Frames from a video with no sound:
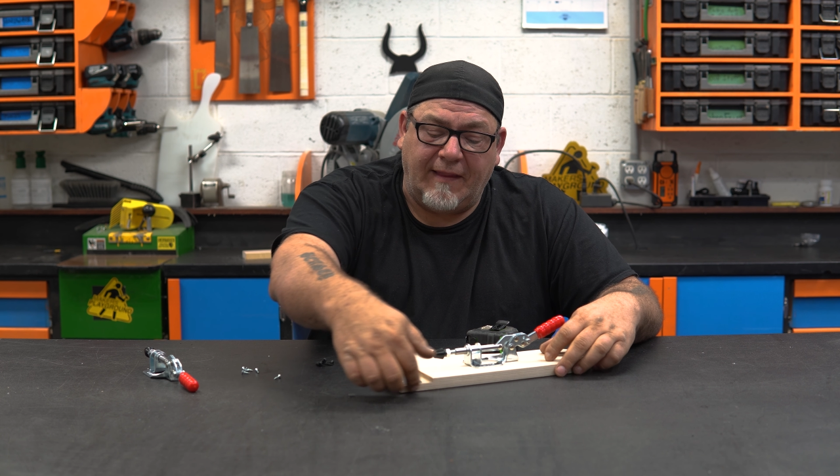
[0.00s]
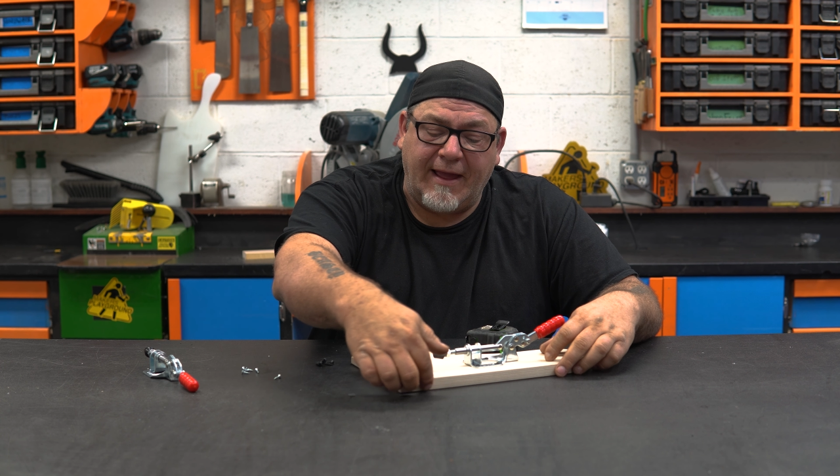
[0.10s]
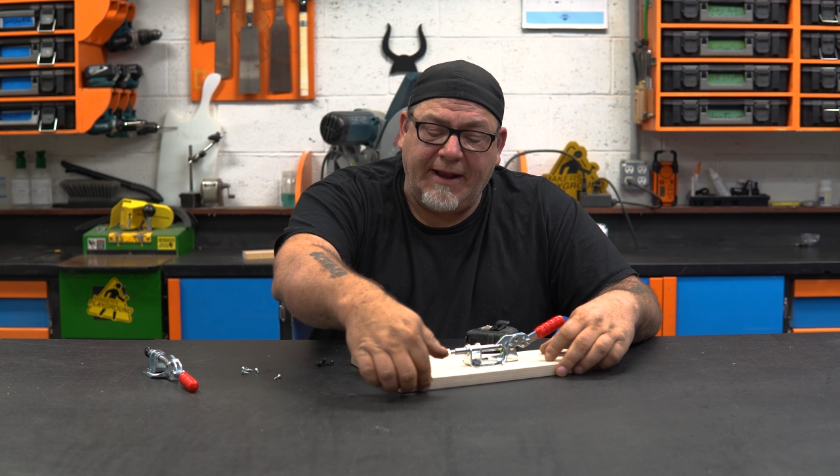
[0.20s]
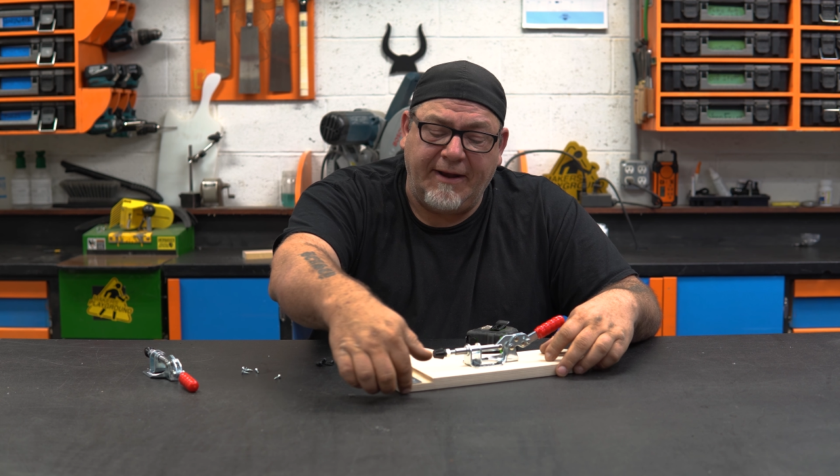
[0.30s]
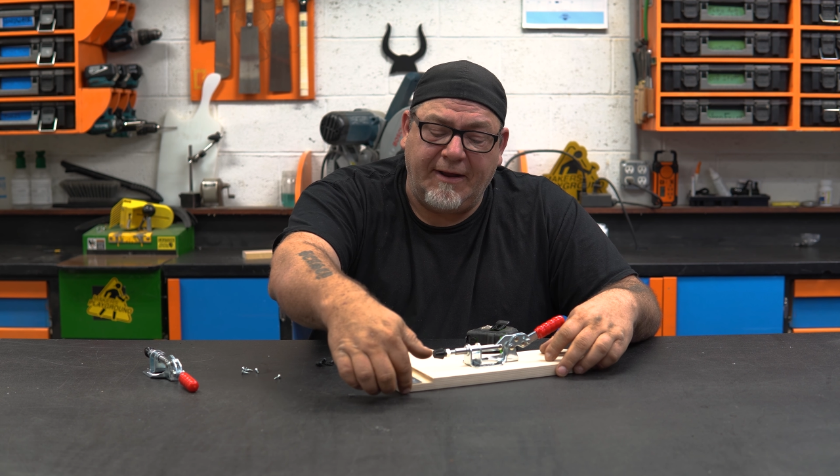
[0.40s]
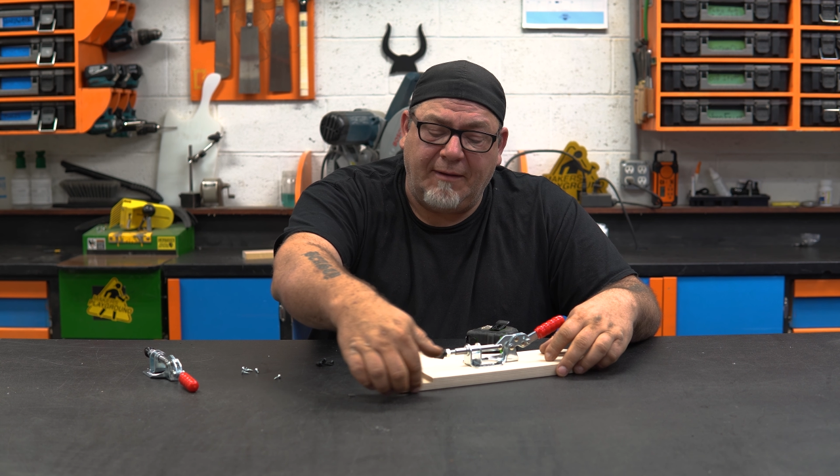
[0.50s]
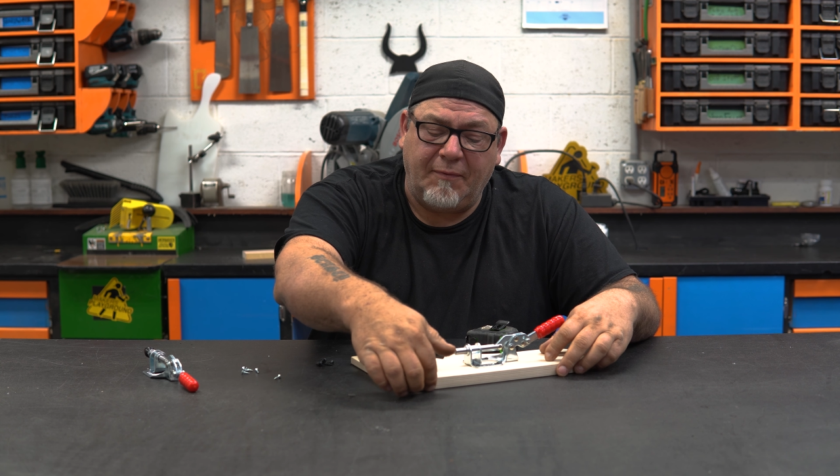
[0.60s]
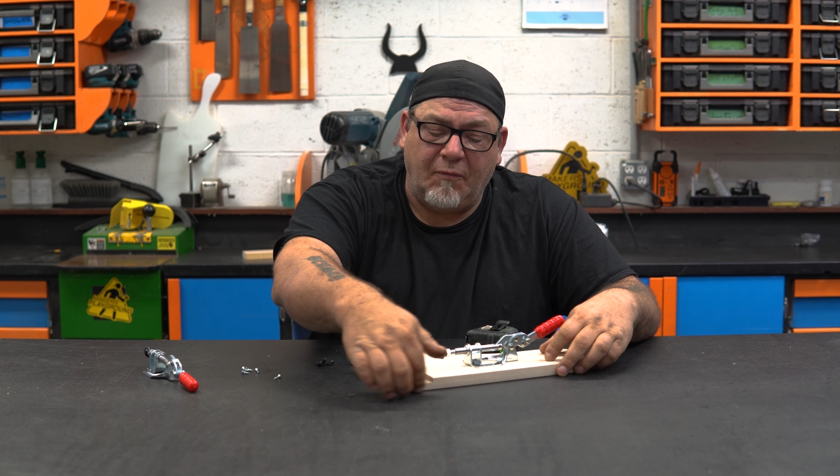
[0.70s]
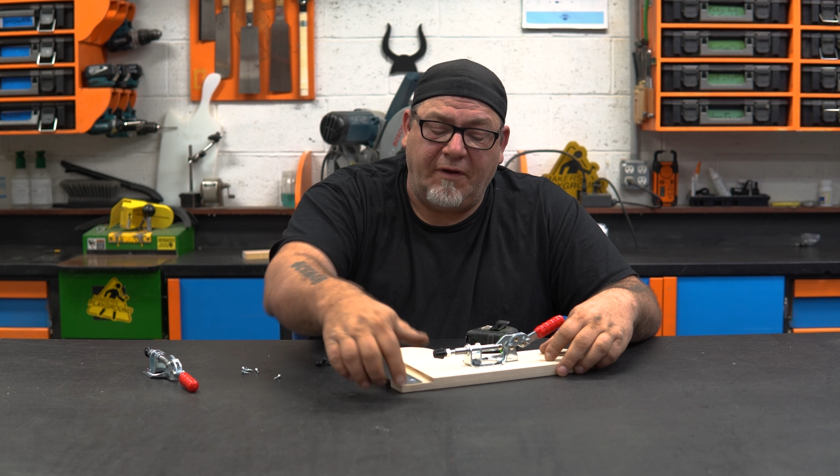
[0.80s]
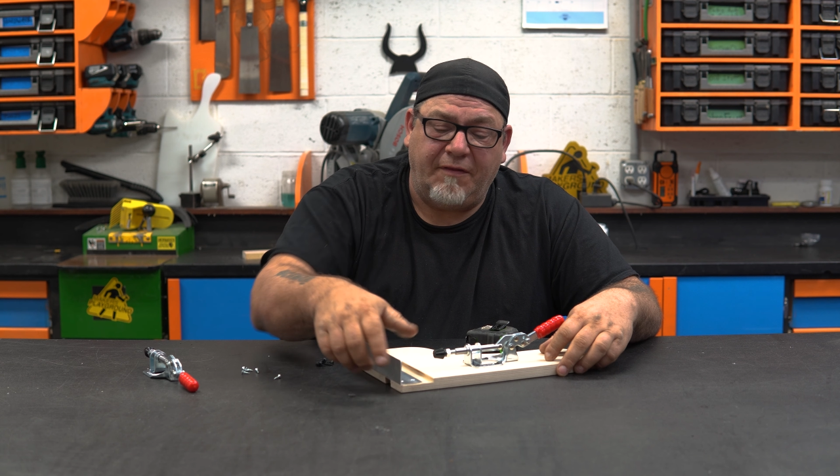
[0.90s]
Line it
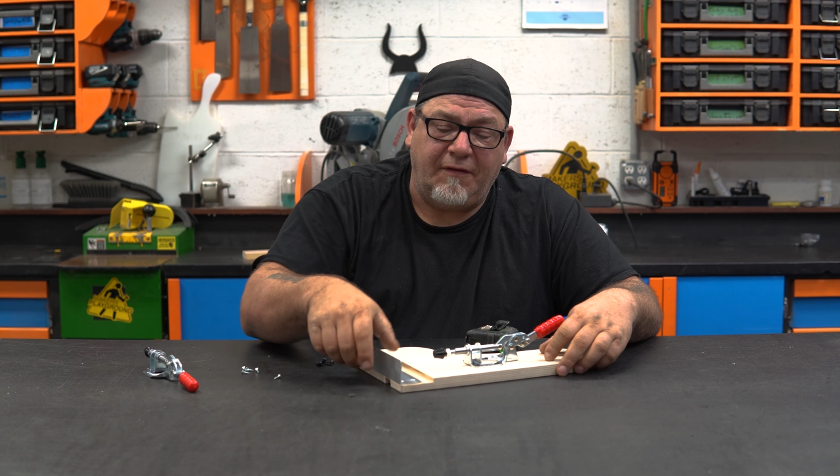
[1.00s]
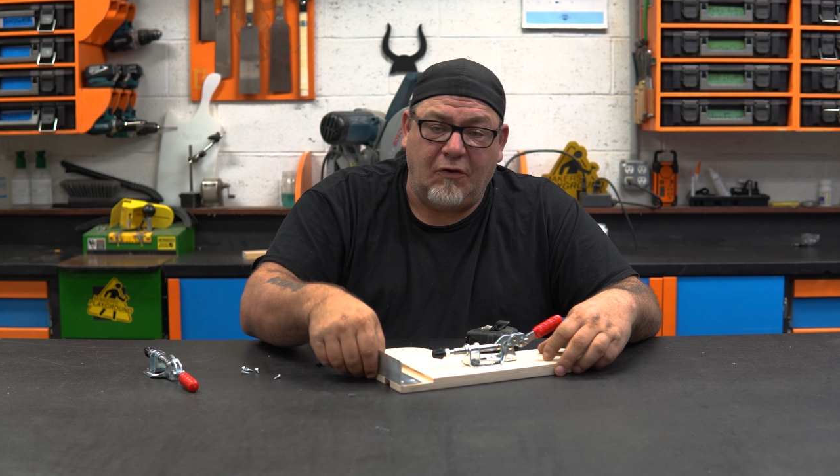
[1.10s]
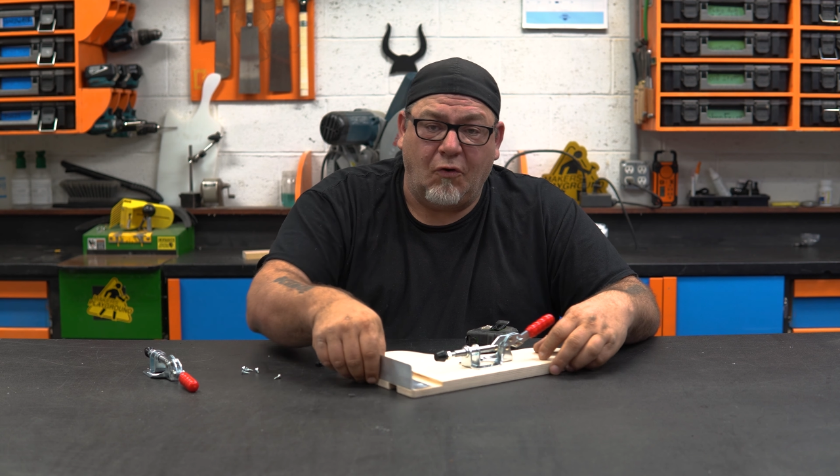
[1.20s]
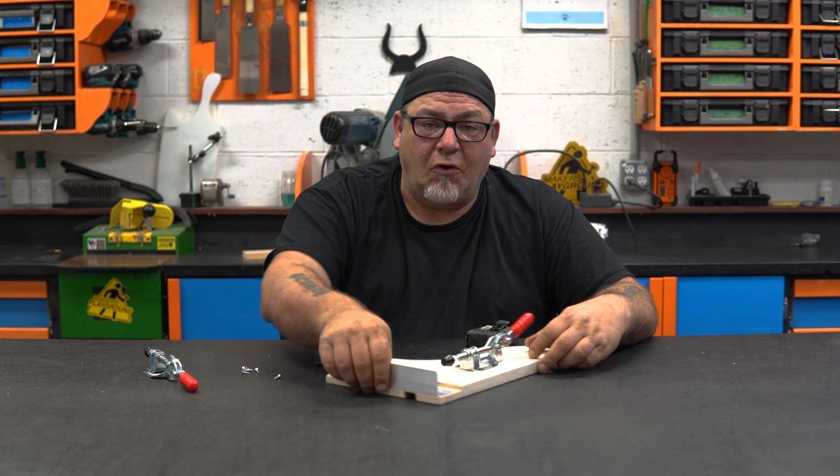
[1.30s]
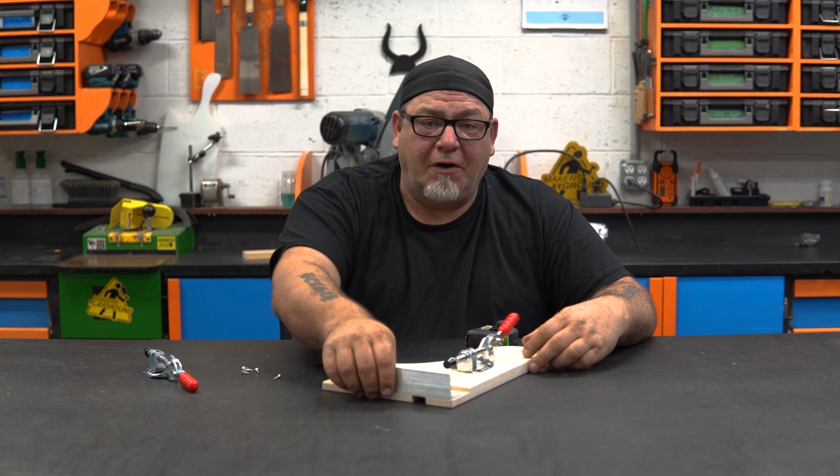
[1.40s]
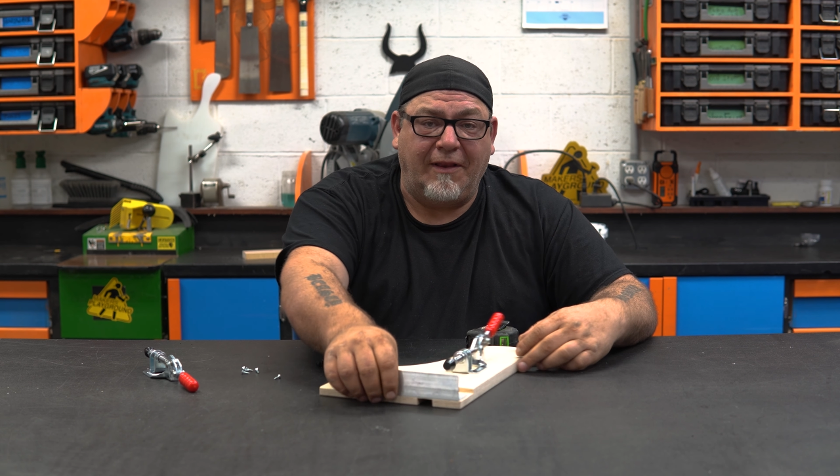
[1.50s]
up with your